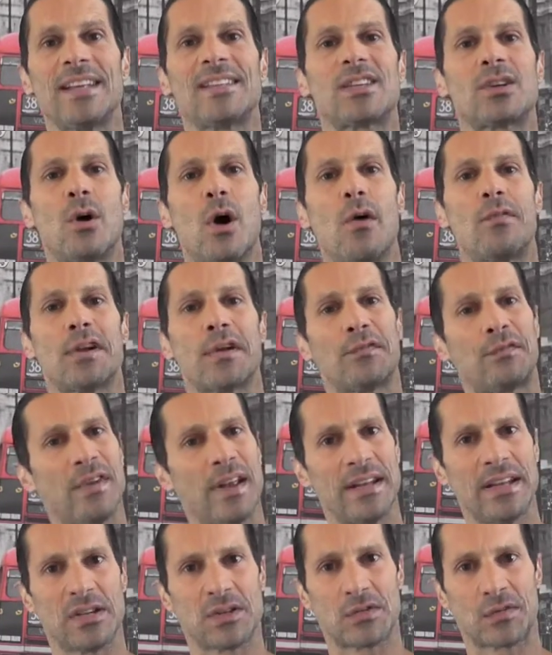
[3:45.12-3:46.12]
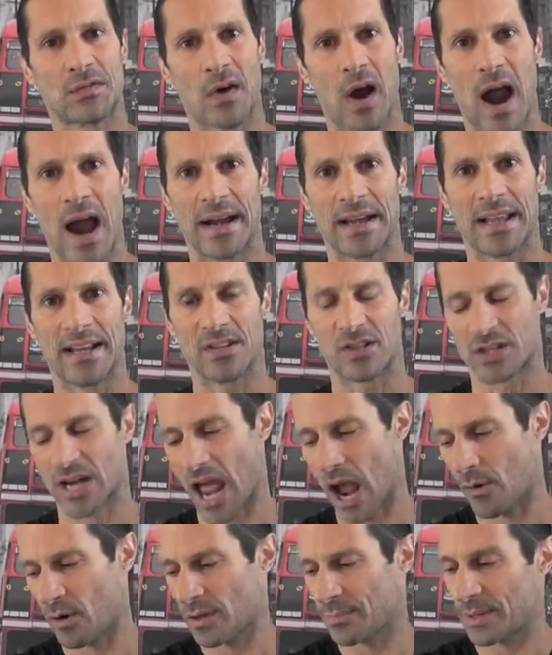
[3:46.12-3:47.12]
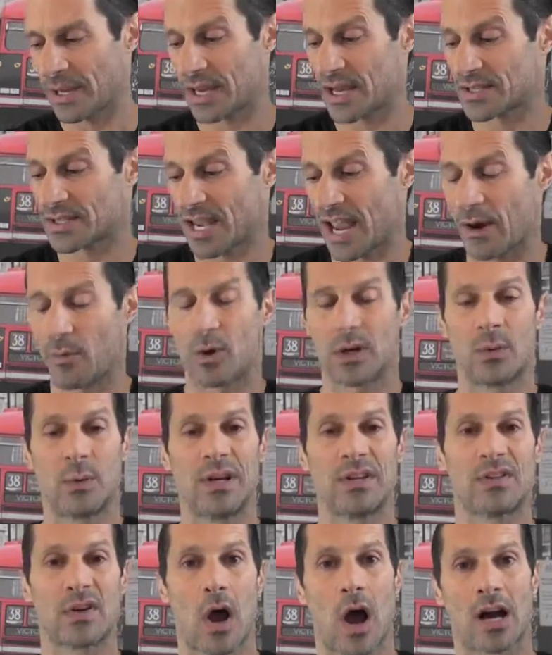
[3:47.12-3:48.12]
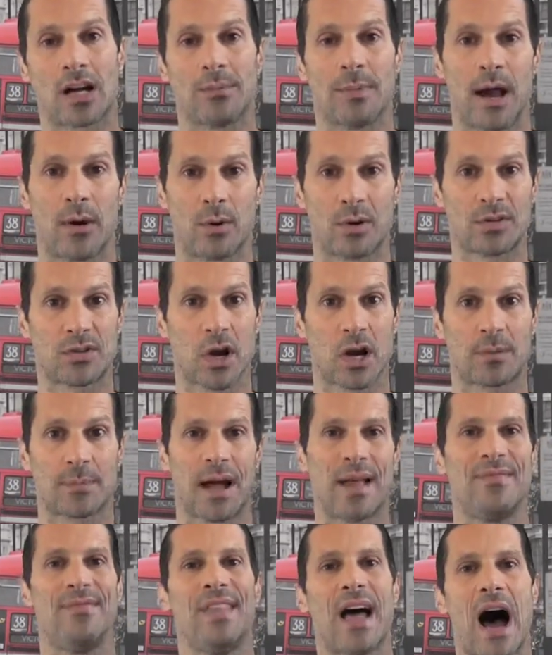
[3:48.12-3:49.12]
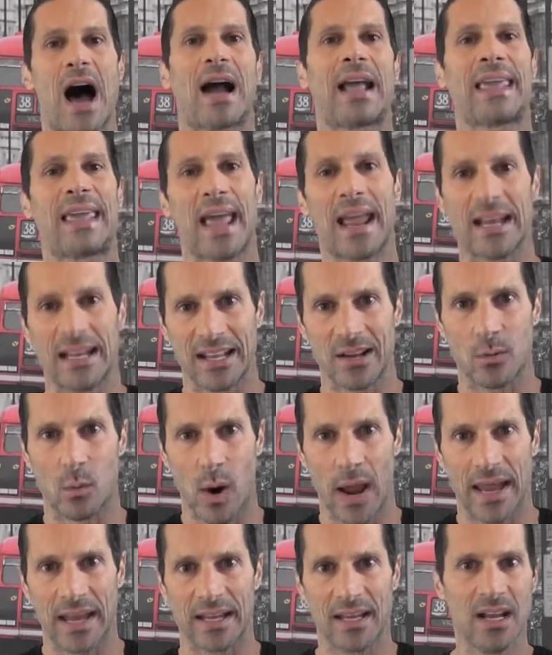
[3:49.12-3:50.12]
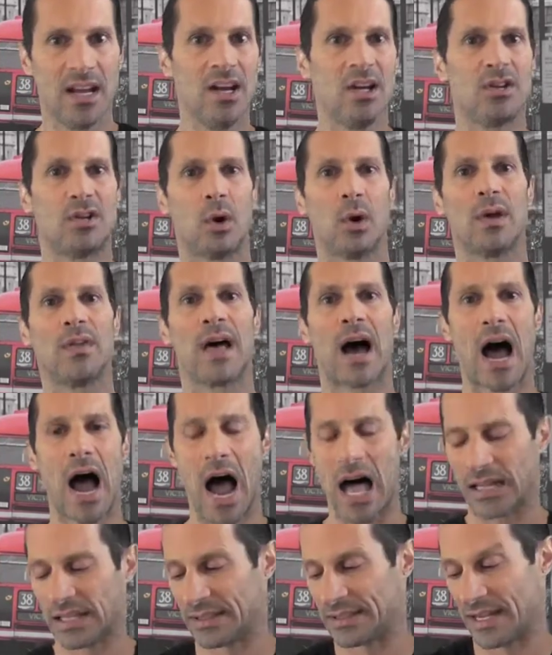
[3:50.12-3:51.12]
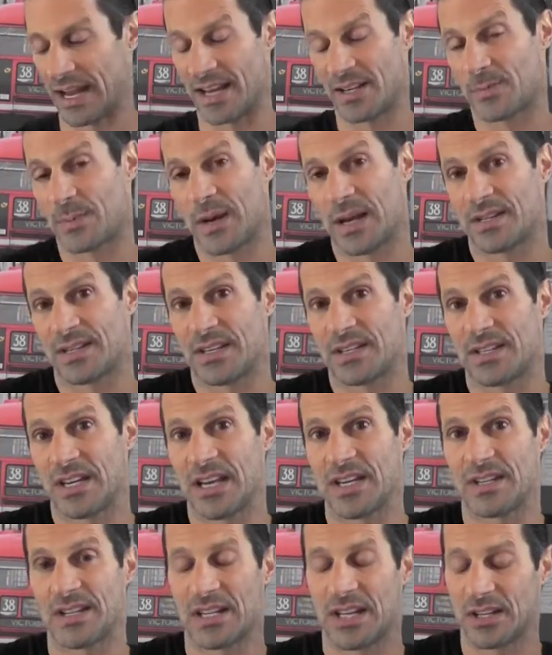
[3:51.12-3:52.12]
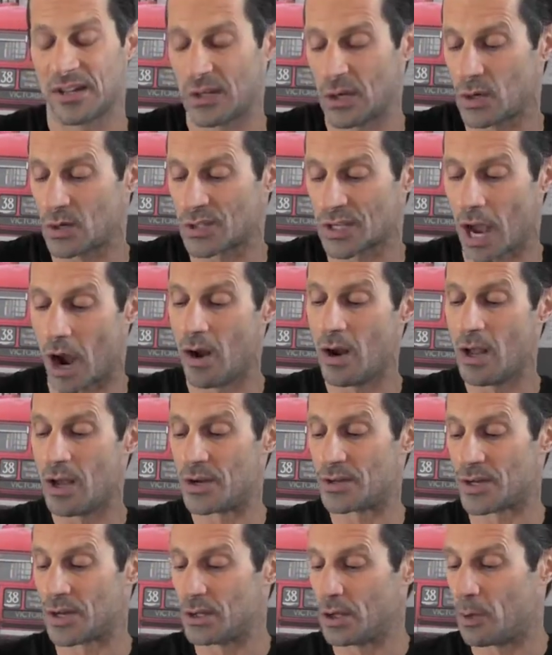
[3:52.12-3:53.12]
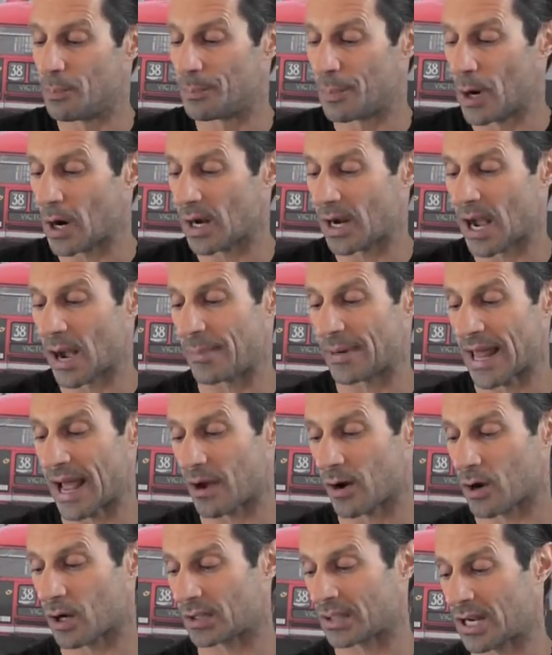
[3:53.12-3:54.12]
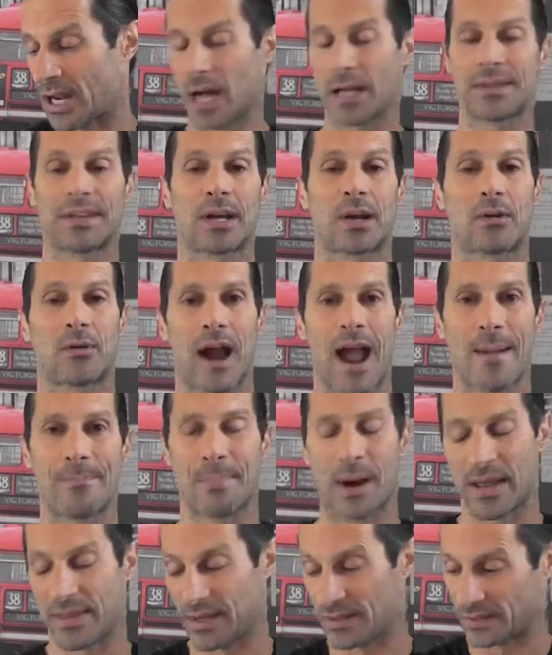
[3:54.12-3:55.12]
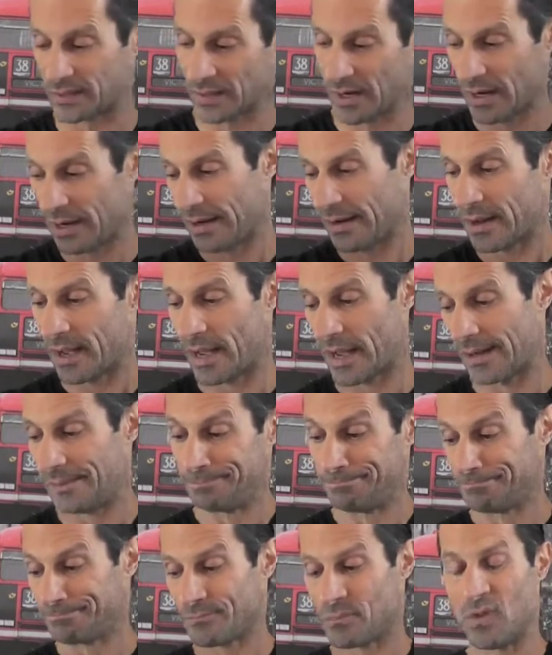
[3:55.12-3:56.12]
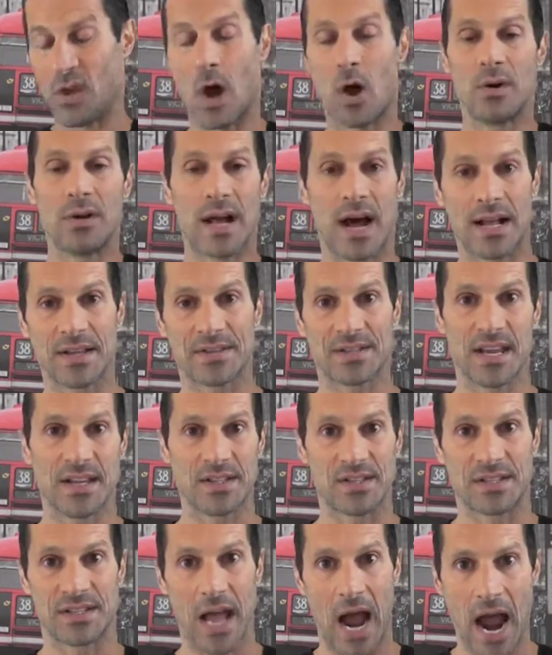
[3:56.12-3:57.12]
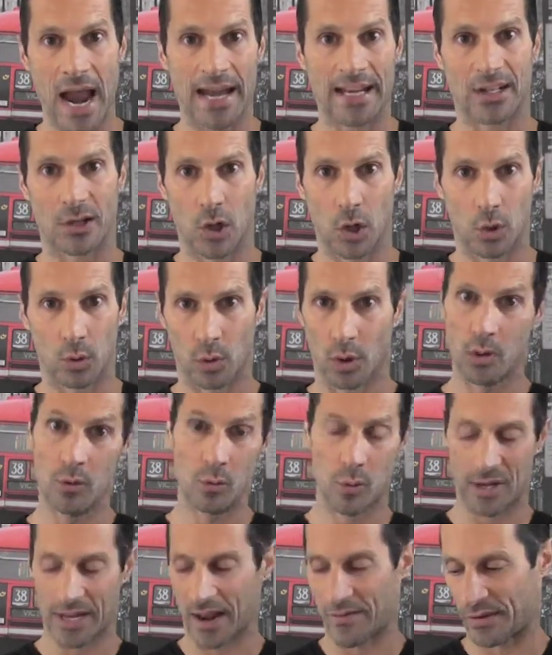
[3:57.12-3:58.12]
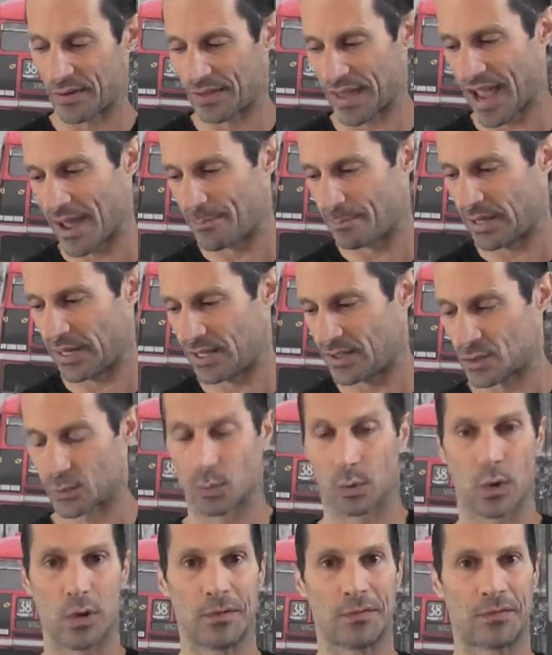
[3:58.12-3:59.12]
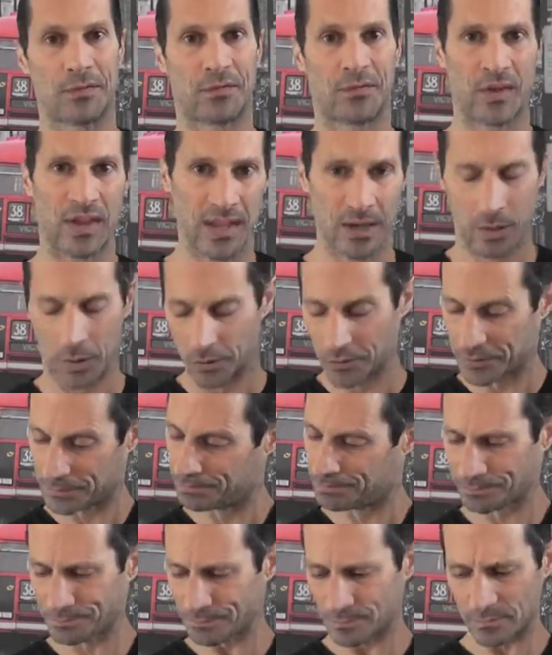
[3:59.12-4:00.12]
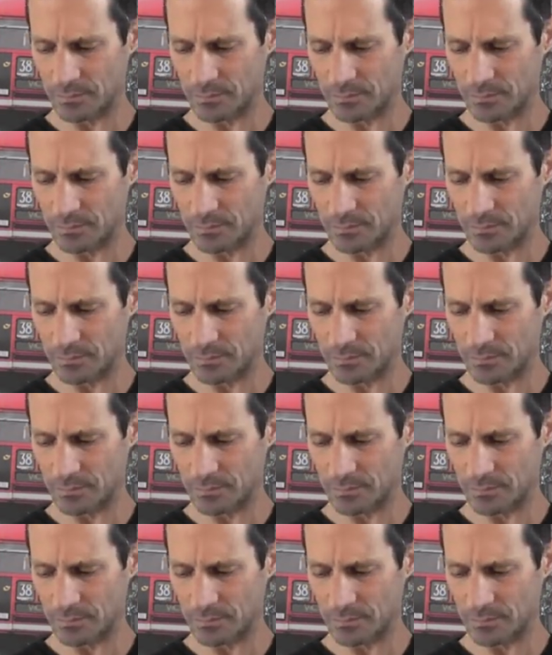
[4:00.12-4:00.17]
let's go over to Fitness Friday, shall we? Because, hey, what are we talking about? We're talking about not gaining weight during the holidays because it's easy to do so. There's a new book coming out called Cut the Crap by this no-nonsense diet guru, whatever that means, Ruth Field.